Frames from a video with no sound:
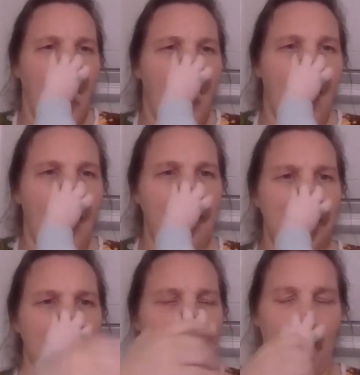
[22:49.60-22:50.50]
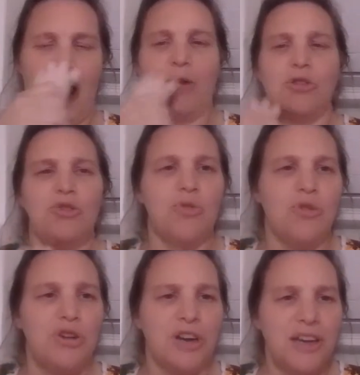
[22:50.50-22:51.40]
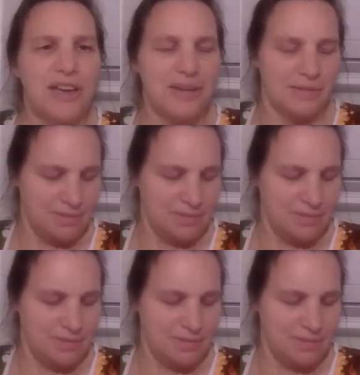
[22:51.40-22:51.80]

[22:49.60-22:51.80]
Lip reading: I don't know how to cook.